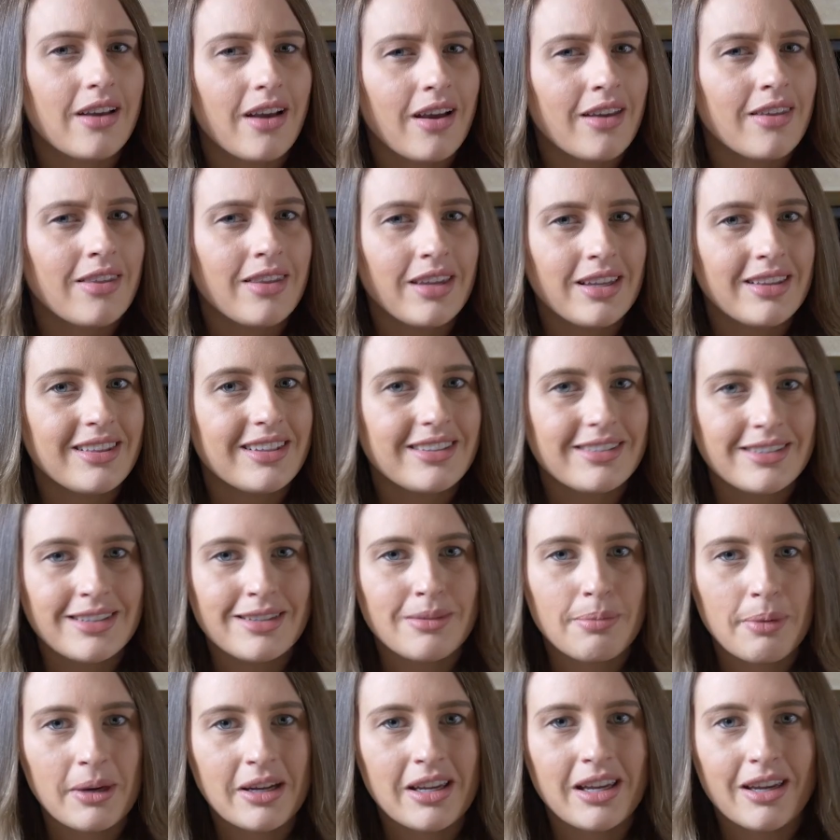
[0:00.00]
I think this
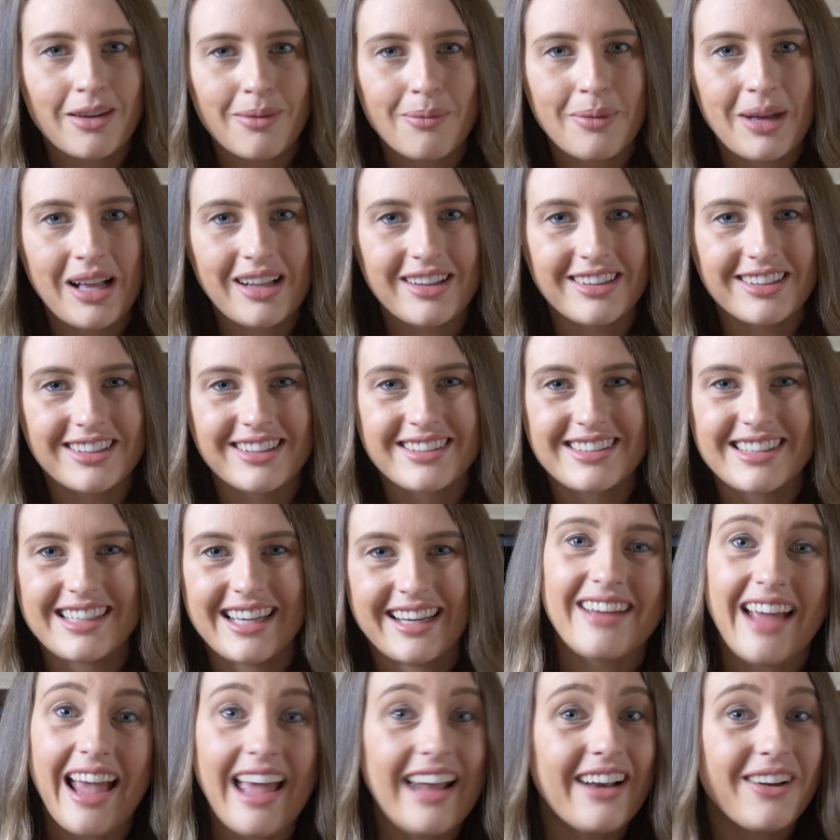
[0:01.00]
is Buckingham Palace,
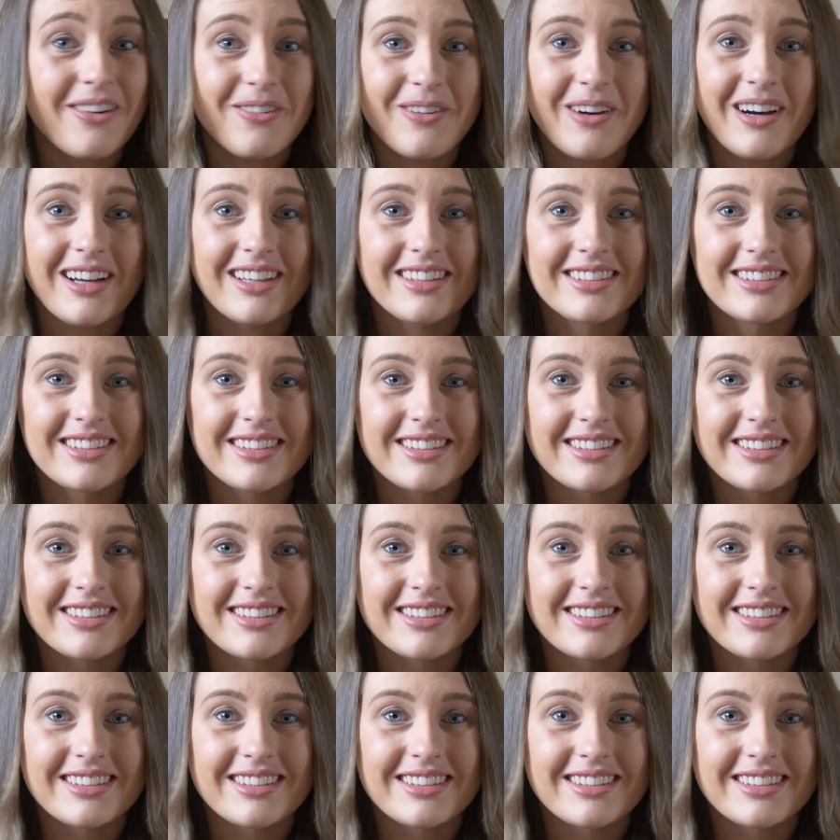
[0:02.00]
and it was.